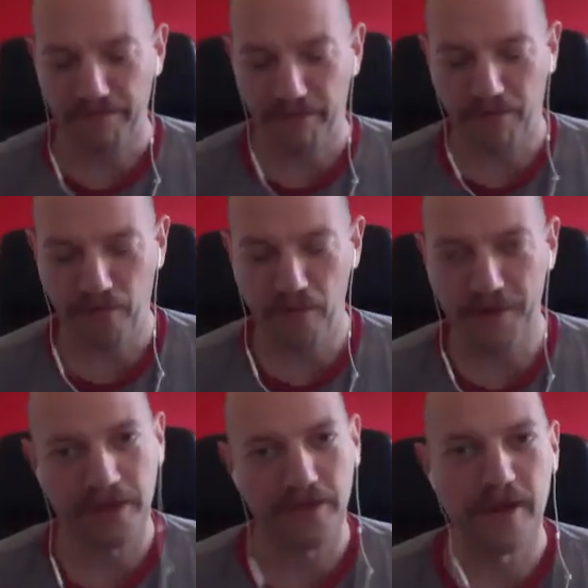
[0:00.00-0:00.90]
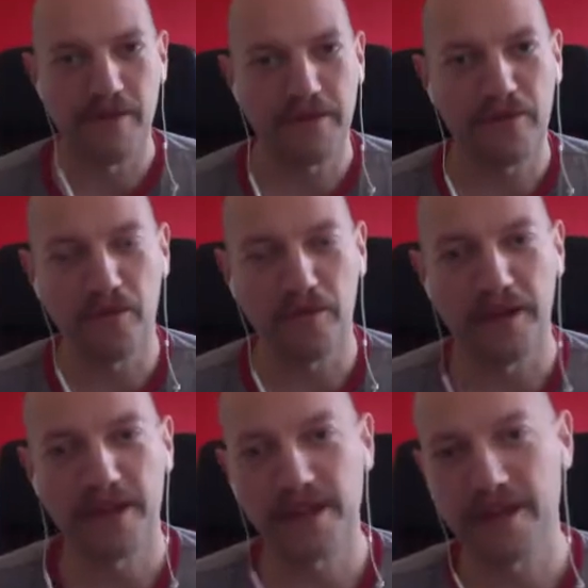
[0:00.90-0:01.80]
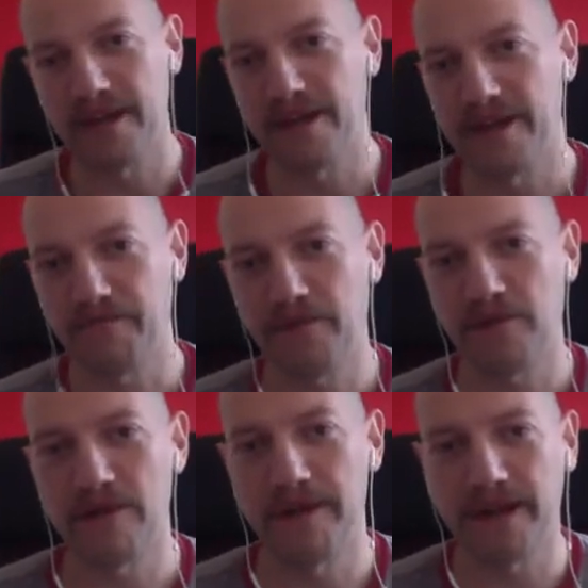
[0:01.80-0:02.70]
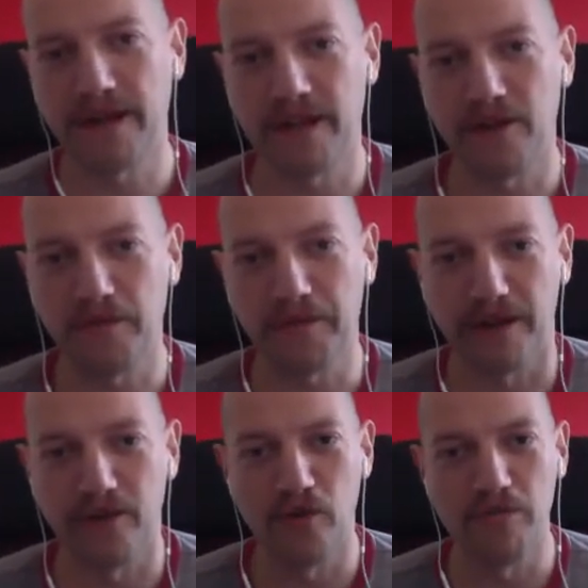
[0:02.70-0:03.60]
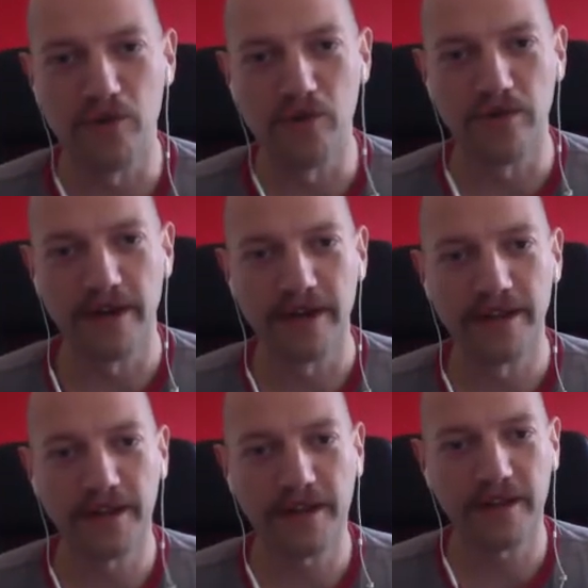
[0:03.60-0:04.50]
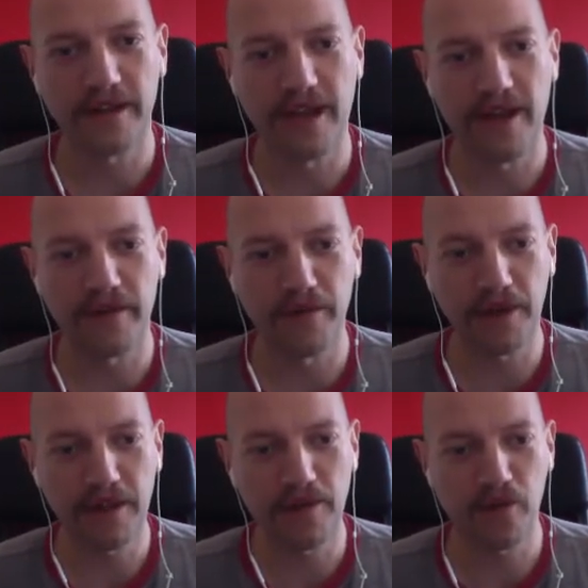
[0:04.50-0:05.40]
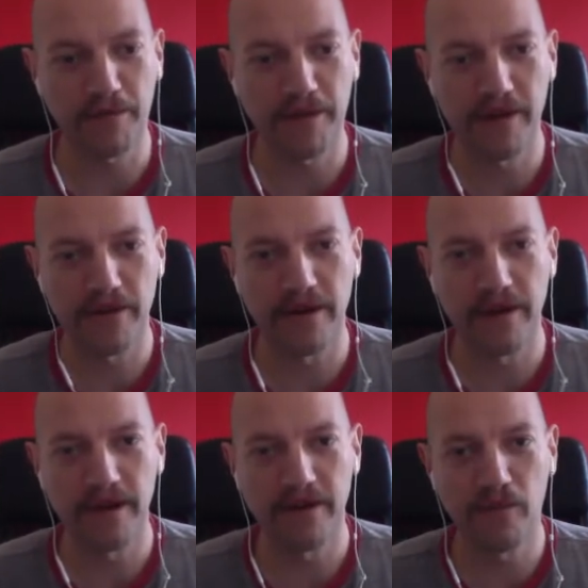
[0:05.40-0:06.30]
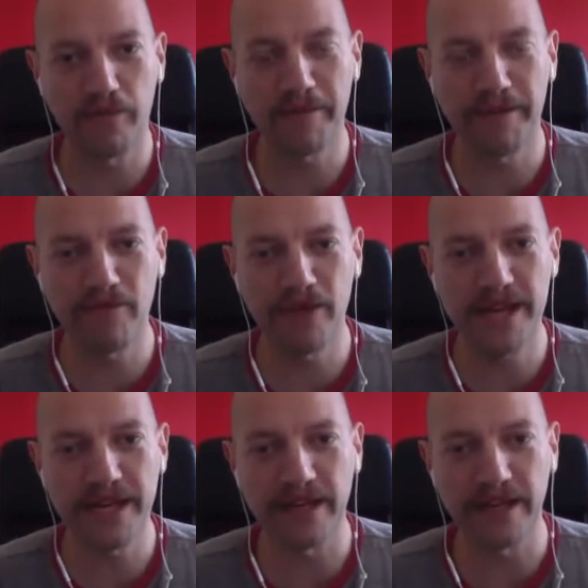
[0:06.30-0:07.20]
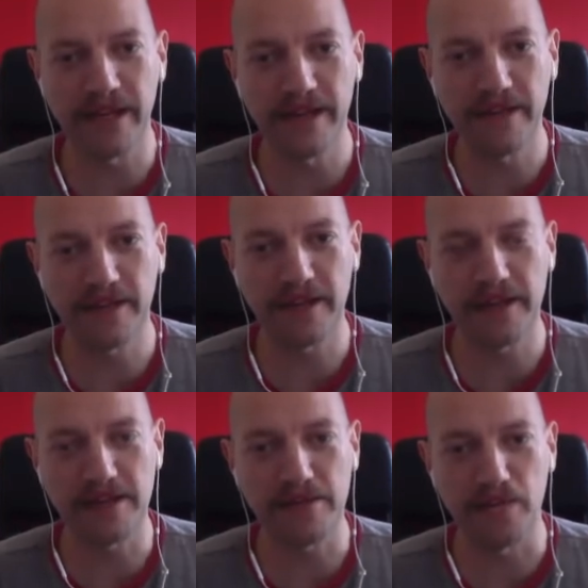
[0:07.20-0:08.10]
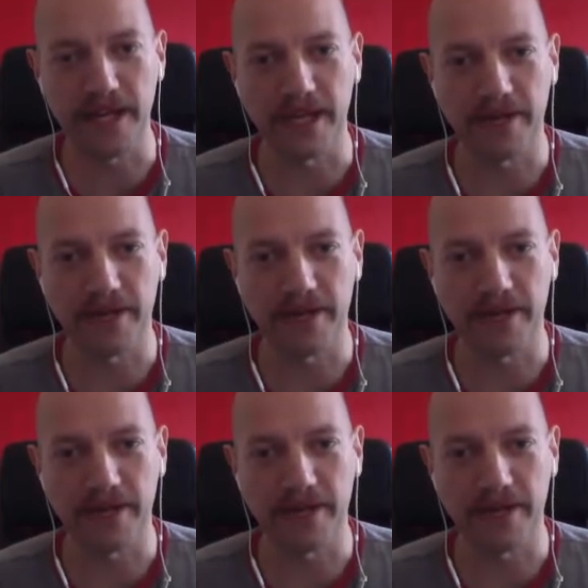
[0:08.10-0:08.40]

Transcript: before we do that, we thought we'd try and make it a little bit normal. And Gary, you wanted to talk about what we've been reading this week.